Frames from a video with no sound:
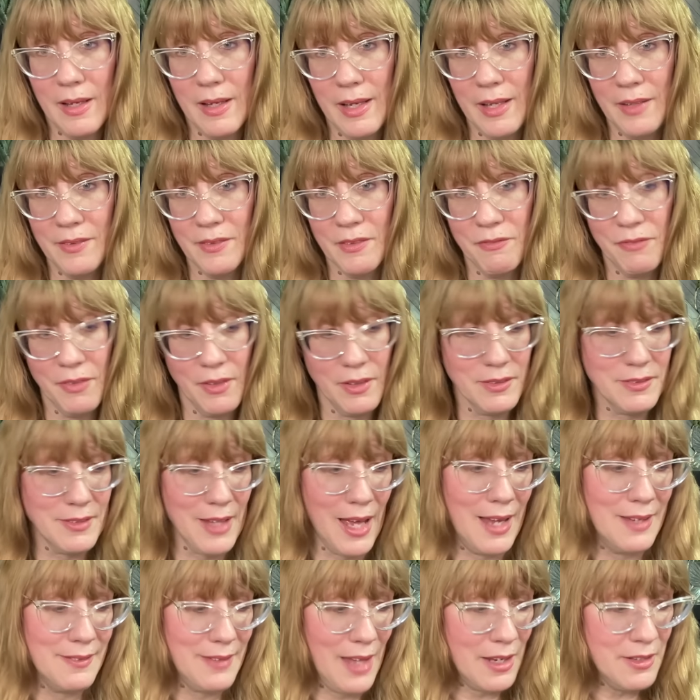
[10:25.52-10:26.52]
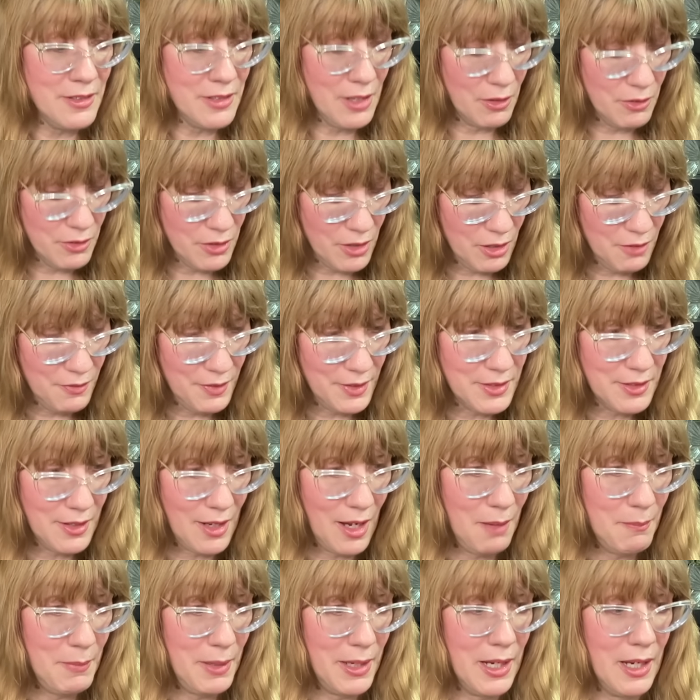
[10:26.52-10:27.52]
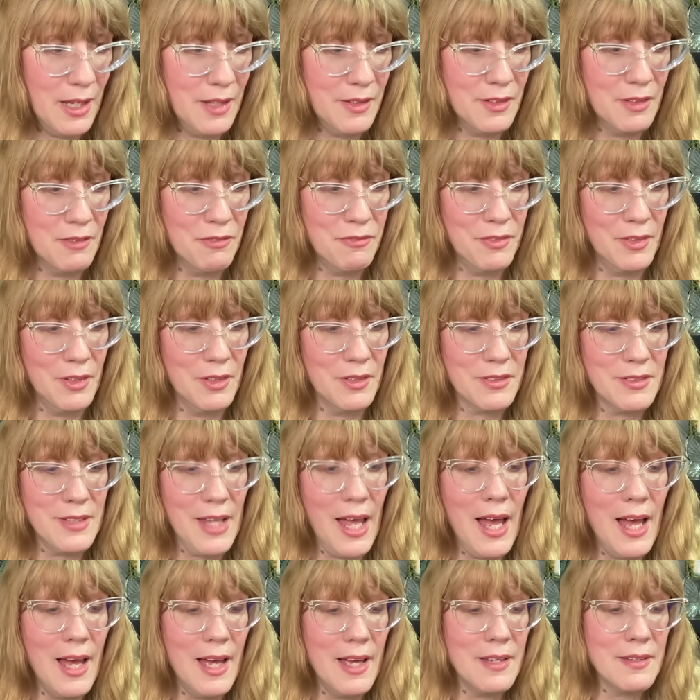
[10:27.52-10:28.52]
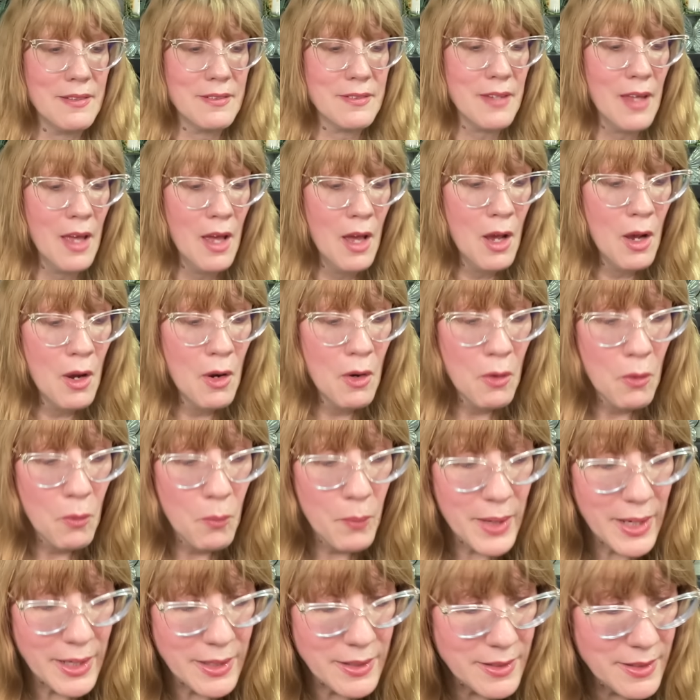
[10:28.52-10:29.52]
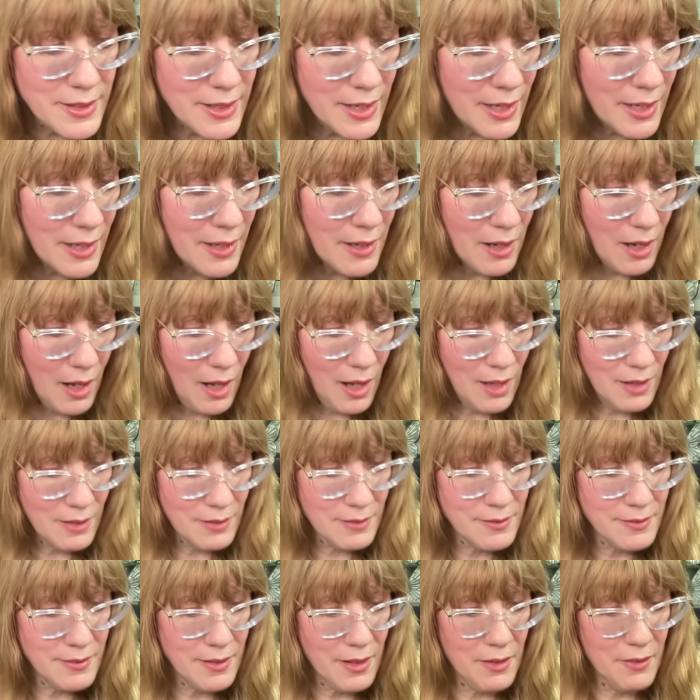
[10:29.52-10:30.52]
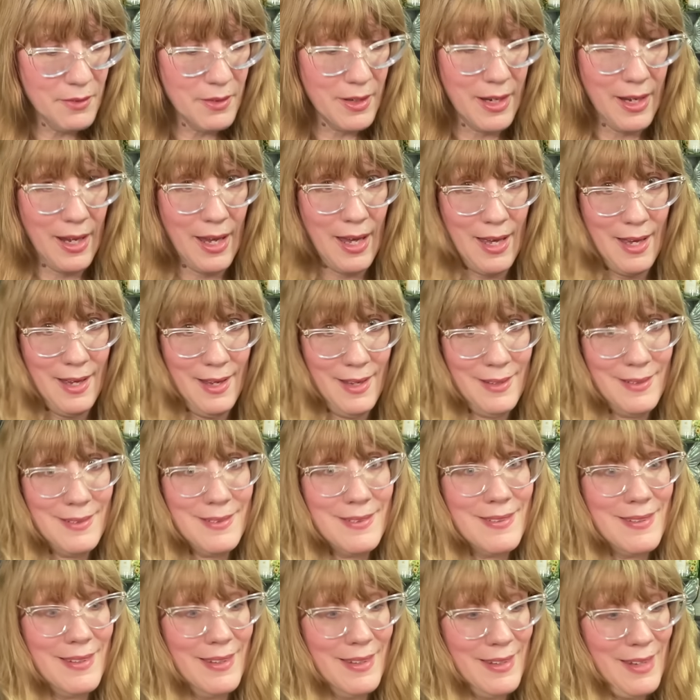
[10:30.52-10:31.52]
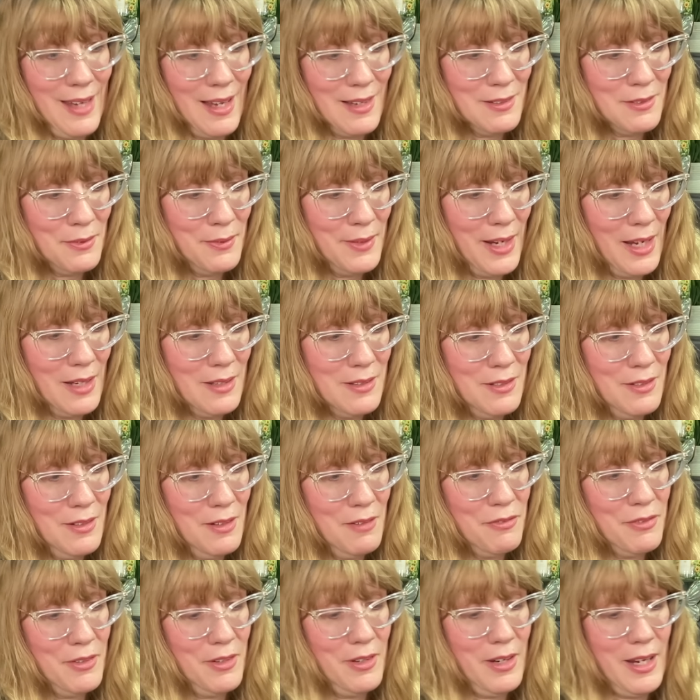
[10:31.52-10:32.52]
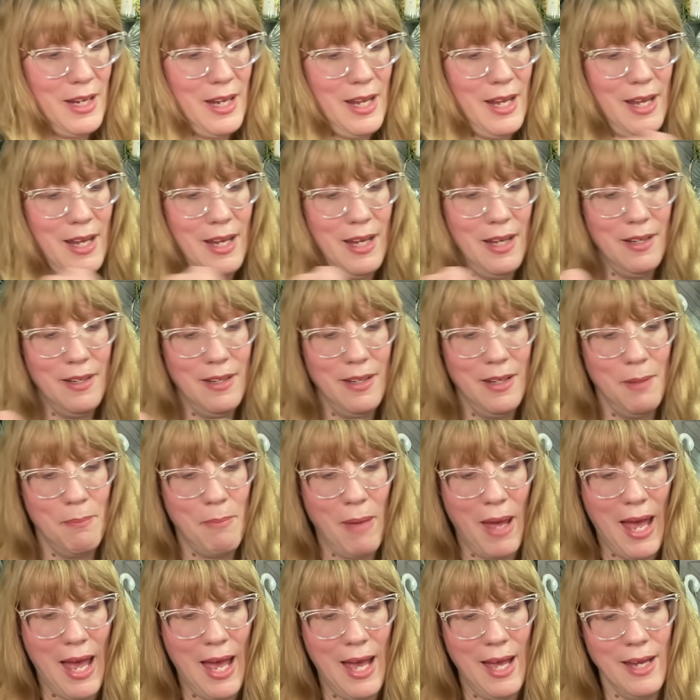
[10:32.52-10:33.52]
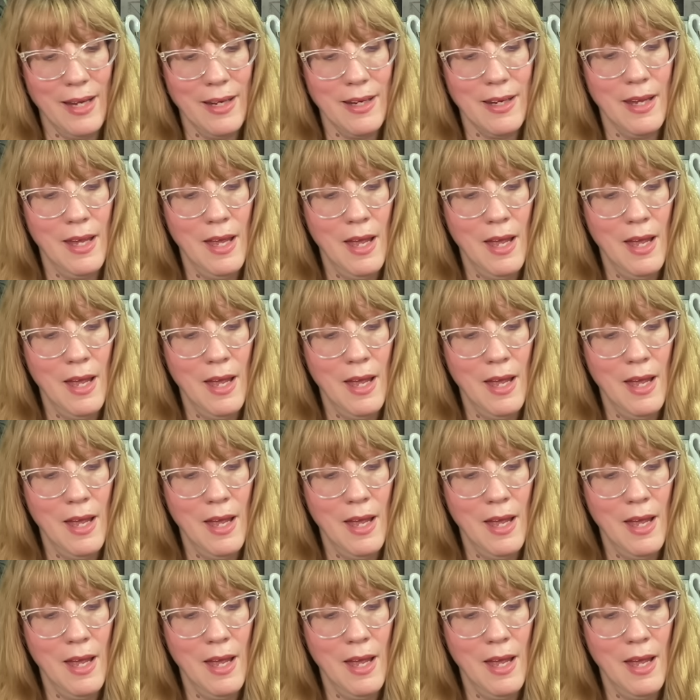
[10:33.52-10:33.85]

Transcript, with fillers: In the full size. I don't know if it's coming in the full size. We did also get, yes, we got Tutti Frutti Candy back,